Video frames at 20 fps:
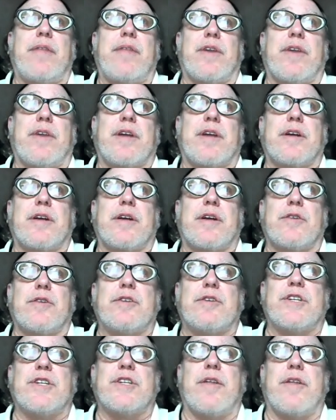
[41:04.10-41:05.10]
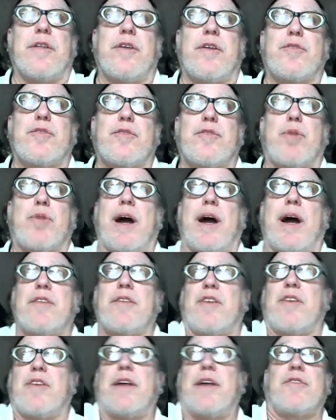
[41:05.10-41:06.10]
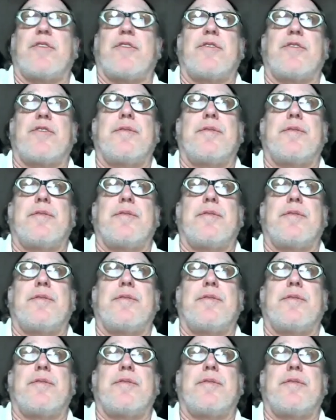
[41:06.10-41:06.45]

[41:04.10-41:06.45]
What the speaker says: the conclusion of this process.